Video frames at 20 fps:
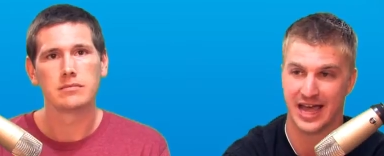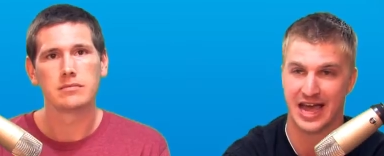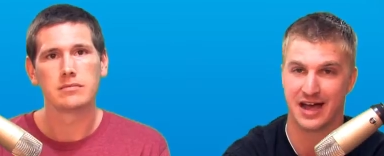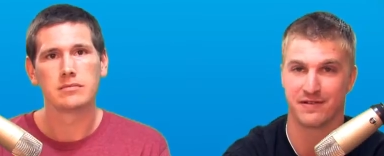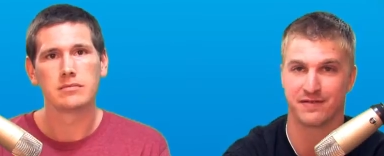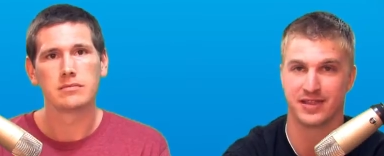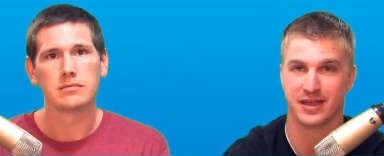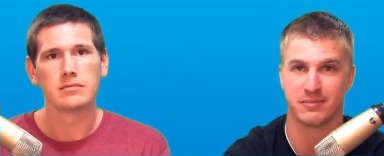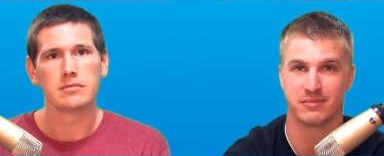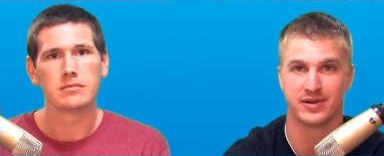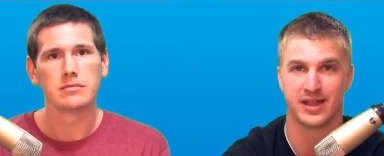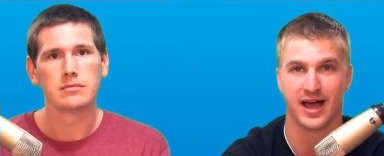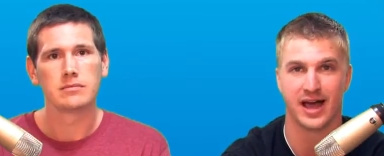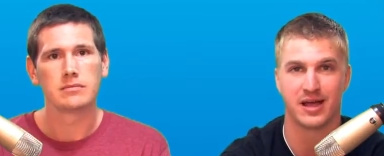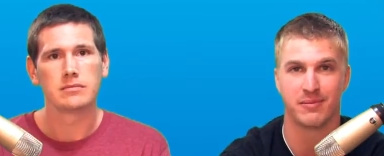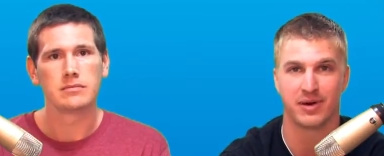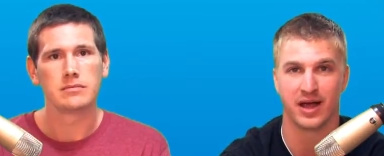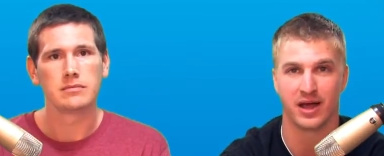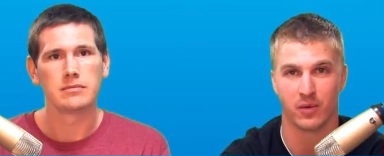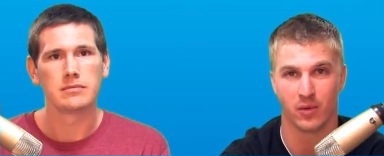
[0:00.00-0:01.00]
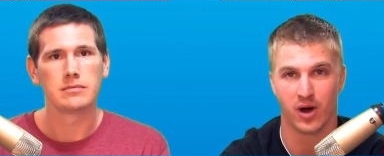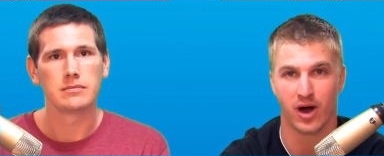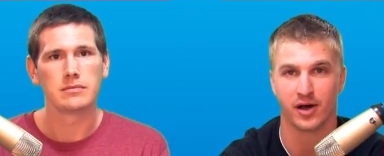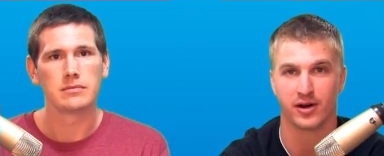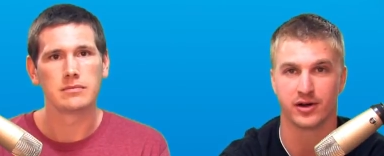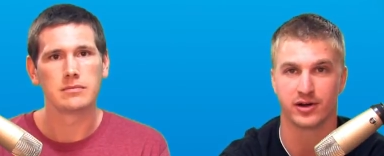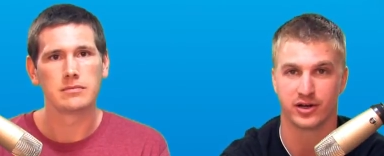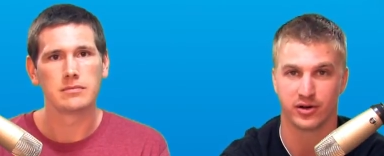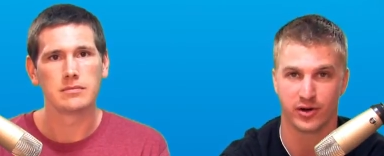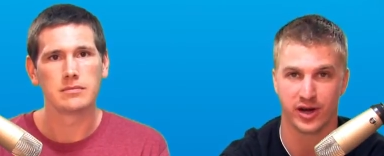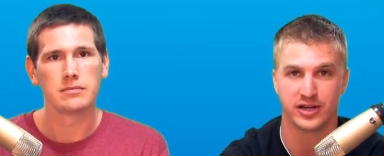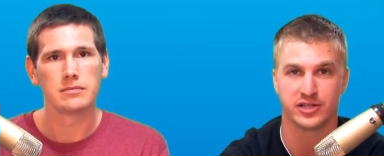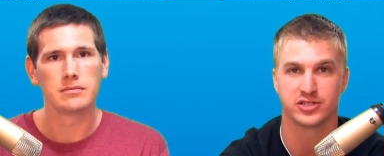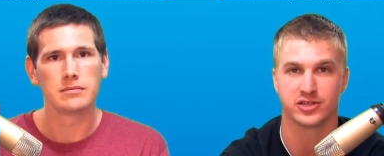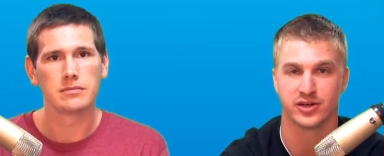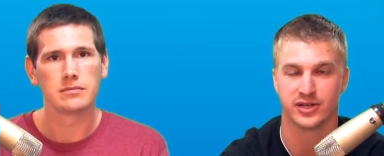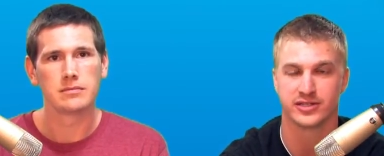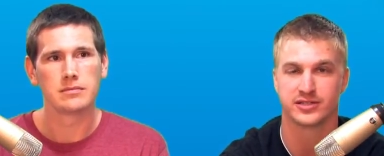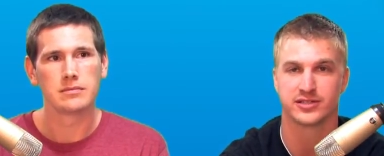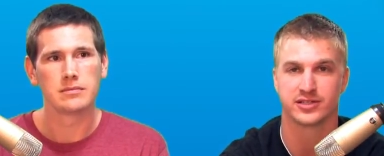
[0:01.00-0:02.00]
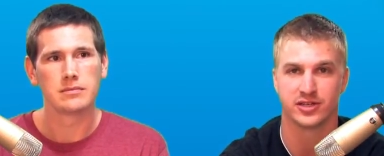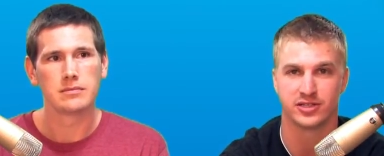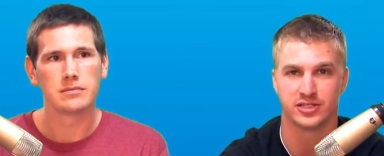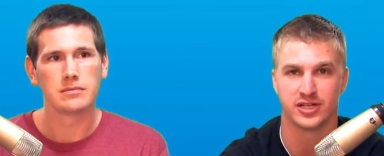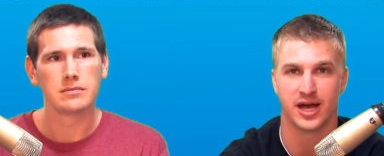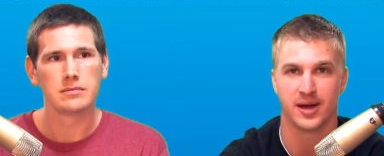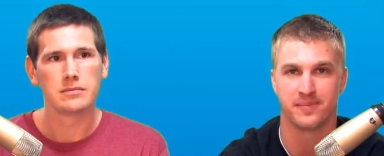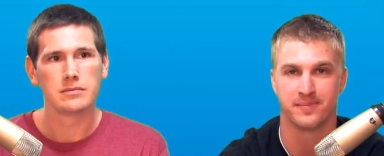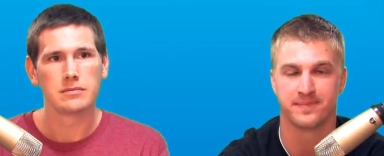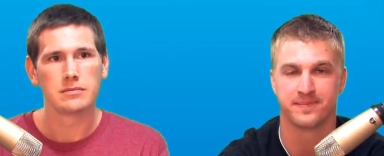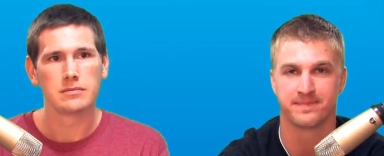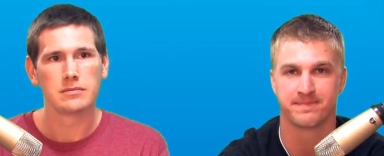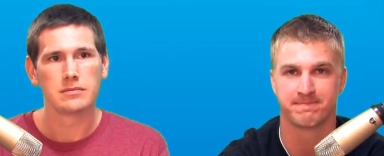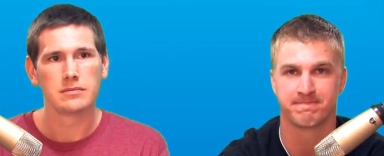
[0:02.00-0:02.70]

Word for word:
Speaker 1: have them die by water. Great choice. Good job.